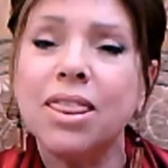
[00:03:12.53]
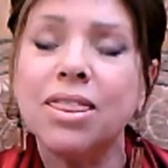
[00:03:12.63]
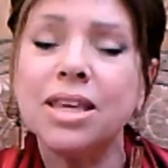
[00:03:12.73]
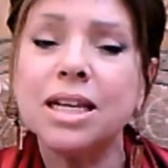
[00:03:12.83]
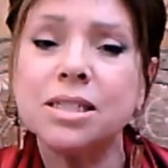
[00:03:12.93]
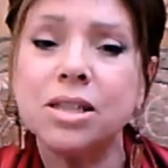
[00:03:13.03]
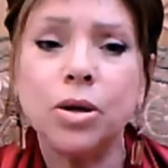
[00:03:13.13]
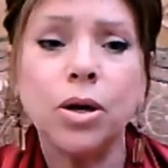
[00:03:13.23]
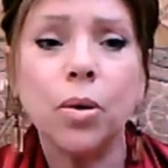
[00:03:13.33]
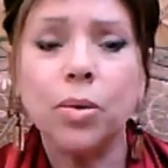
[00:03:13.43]
This,
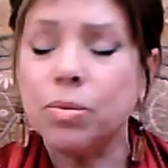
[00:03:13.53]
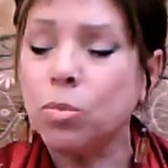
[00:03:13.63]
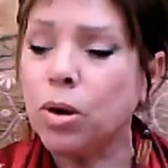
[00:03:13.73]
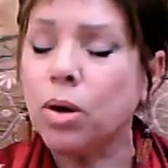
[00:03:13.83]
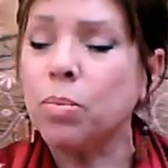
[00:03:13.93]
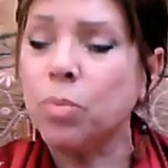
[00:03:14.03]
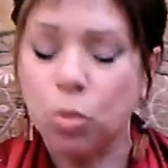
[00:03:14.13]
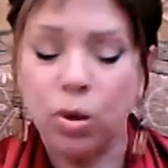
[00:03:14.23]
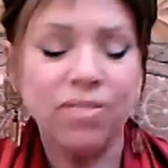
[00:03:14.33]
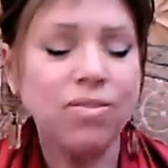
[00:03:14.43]

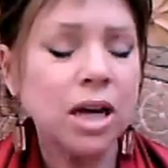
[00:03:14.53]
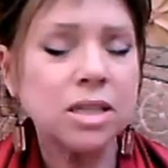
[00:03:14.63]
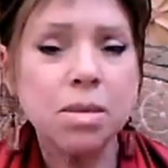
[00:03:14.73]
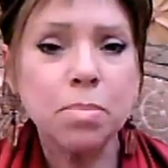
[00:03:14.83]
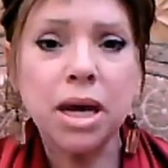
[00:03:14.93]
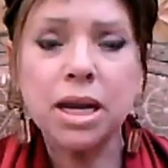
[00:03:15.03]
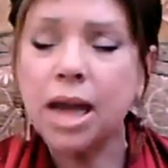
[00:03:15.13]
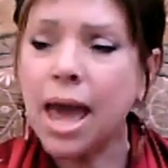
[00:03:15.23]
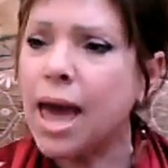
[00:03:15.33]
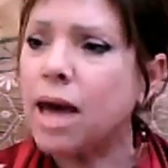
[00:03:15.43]
we fuck
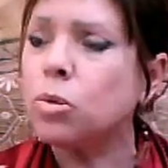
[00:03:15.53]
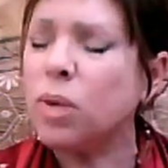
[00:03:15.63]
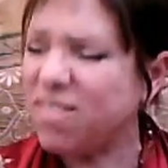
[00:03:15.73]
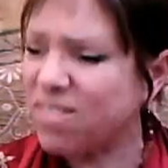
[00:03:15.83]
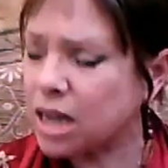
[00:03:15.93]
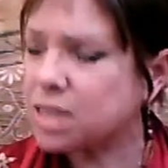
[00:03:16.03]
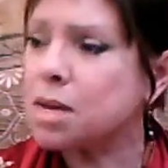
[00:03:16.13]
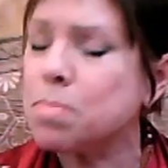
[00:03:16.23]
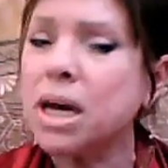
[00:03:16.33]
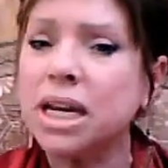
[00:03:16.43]
somebody and we fuck
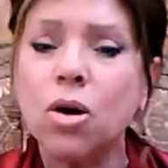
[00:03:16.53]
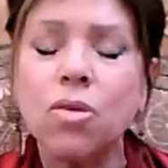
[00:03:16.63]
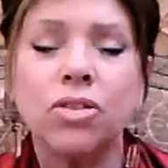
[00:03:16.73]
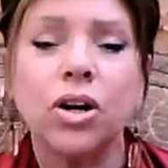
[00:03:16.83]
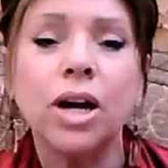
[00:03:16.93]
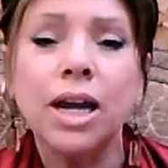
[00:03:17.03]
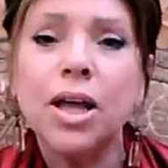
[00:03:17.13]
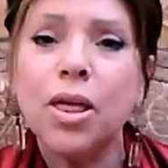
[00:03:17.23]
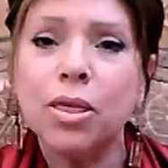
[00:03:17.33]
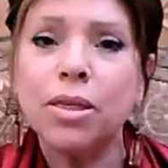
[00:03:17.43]
somebody over.
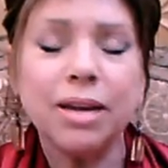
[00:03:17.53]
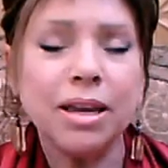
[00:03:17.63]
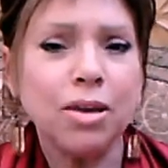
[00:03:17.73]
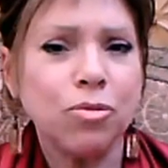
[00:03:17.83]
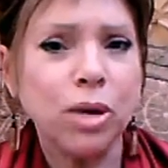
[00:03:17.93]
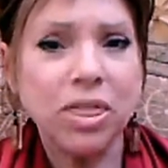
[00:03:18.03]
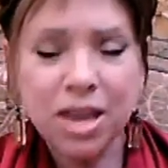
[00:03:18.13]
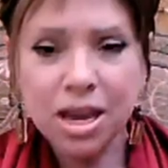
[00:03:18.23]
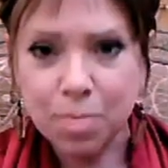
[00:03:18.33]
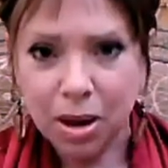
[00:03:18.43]
If we
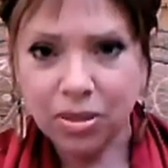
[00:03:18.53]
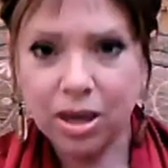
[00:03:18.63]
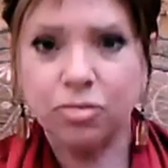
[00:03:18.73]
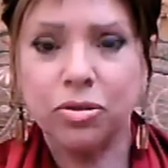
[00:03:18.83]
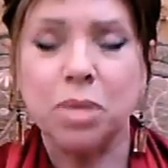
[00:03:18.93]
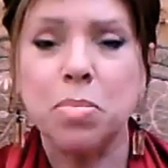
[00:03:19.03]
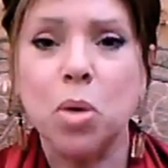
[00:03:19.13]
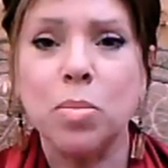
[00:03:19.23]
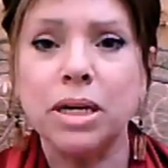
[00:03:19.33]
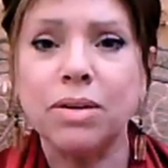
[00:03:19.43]
think about that for a
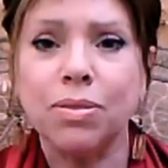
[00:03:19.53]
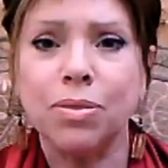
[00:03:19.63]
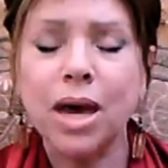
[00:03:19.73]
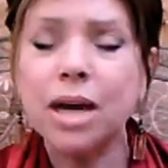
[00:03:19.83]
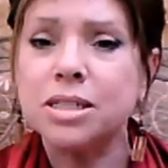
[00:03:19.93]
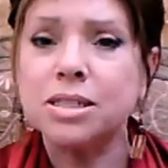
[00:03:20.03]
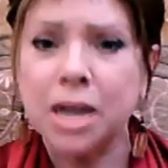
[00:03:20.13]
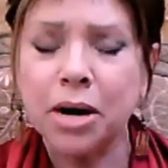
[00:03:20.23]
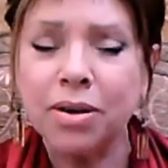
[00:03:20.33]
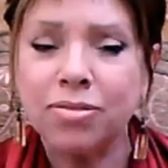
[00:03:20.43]
moment, that is
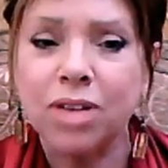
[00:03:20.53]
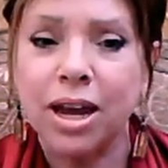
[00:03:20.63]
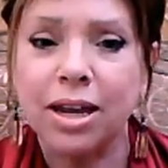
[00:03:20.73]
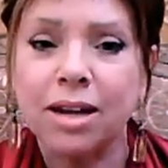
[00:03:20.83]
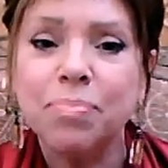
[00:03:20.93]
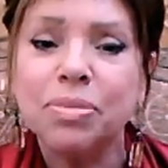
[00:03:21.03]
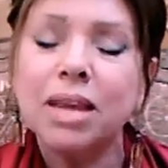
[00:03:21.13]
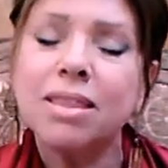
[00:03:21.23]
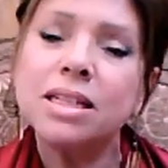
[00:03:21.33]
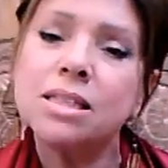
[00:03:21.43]
terrifying.
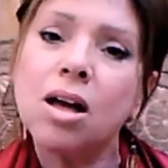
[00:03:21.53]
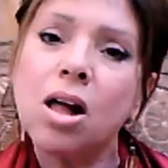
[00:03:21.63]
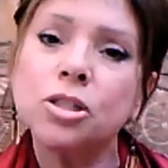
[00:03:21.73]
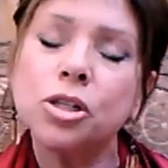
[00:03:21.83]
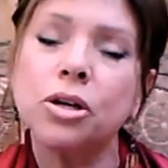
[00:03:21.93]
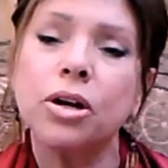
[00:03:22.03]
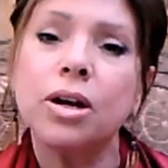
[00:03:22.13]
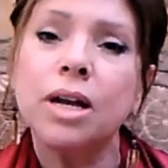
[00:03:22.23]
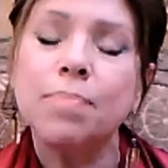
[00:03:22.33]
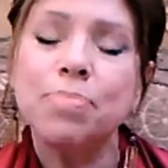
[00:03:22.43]
This culture